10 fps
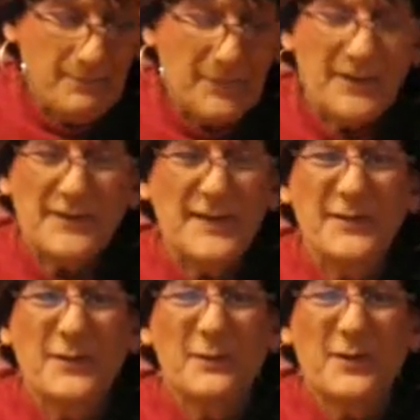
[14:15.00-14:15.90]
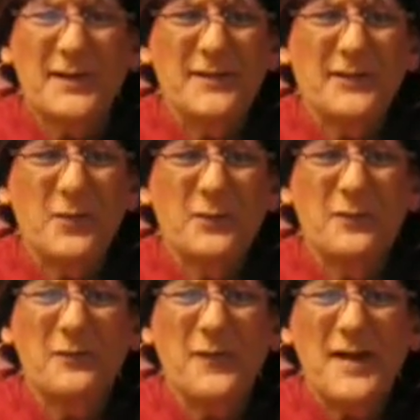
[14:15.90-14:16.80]
Because kids go
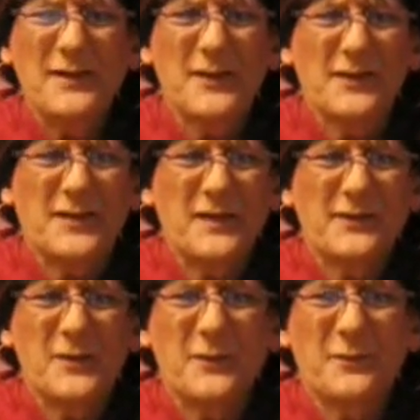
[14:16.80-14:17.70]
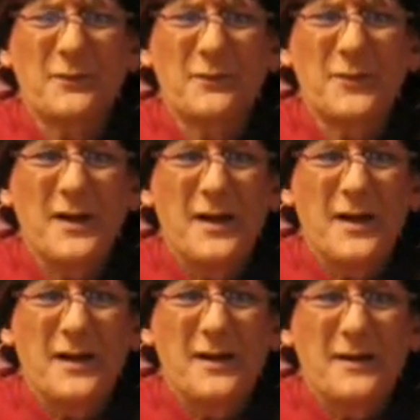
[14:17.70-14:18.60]
through phases. Kids go through
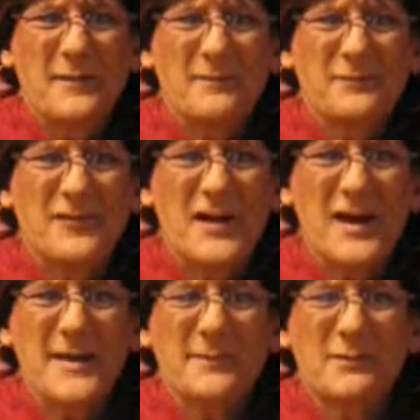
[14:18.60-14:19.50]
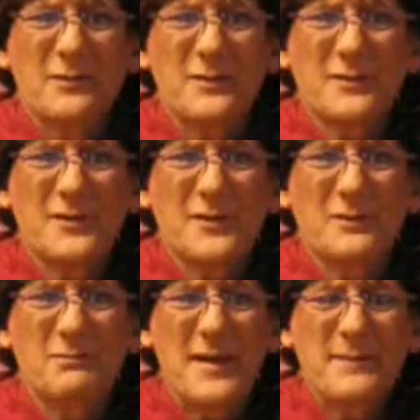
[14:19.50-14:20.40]
times where, you know,
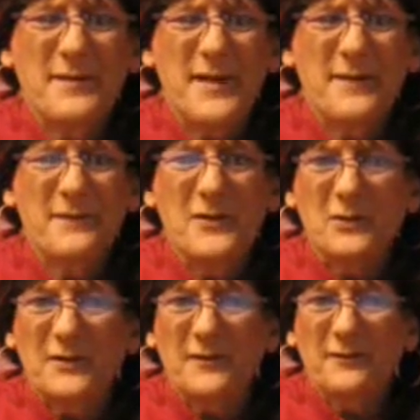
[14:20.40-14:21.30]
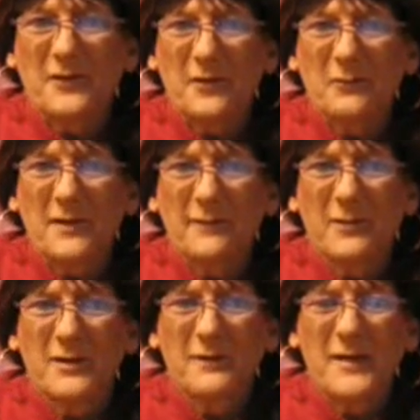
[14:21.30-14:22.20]
maybe they feel different or whatever,
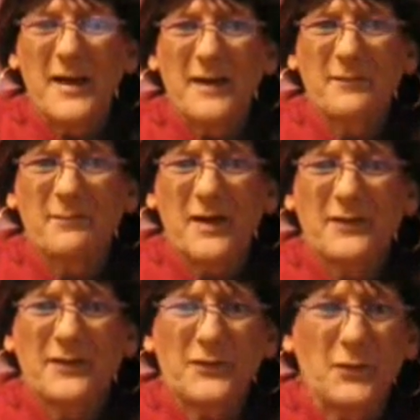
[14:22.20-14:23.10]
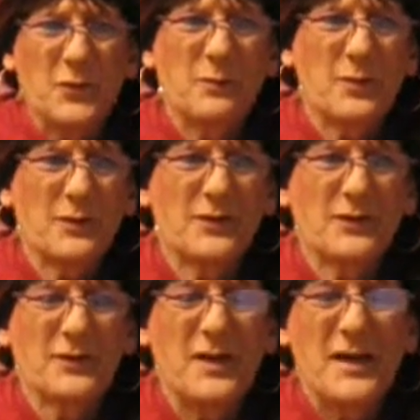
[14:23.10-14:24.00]
and if they have a school
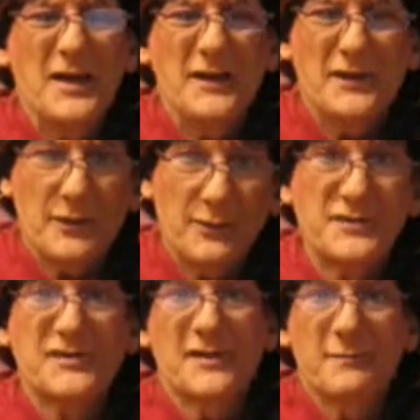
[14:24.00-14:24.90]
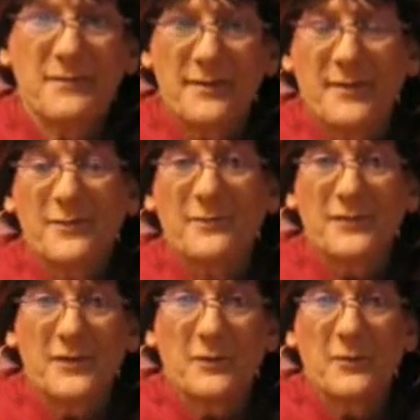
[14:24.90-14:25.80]
person encouraging them that they're,
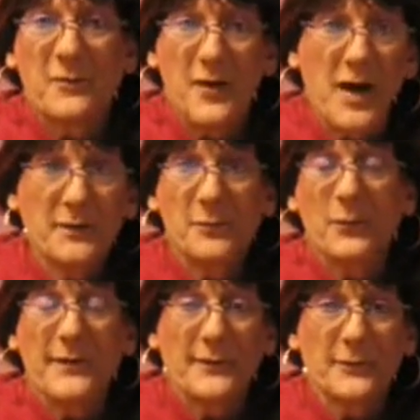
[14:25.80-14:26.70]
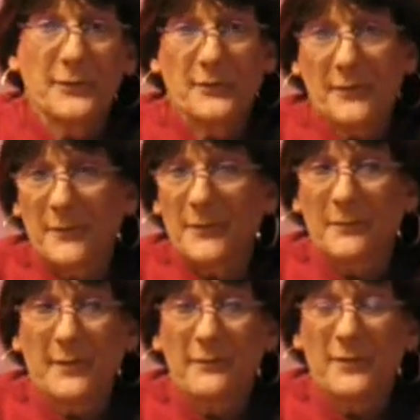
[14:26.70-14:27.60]
you know, not a boy, they're a girl or
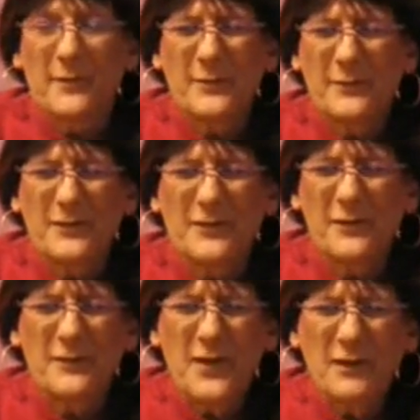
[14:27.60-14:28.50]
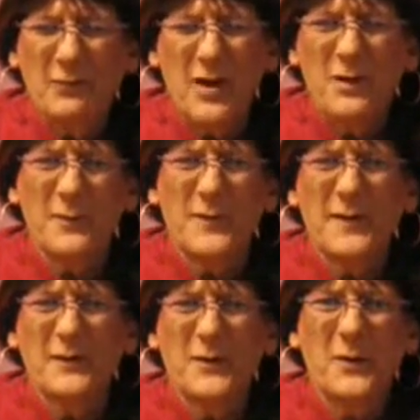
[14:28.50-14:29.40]
whatever, they're just going to follow along with it
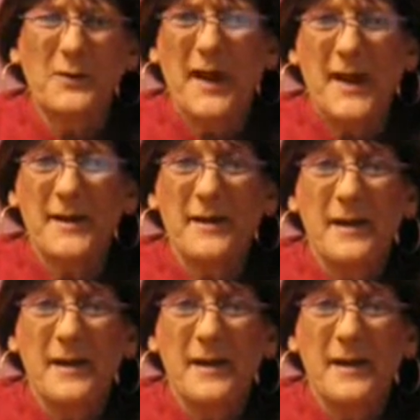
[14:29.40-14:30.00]
and go, okay,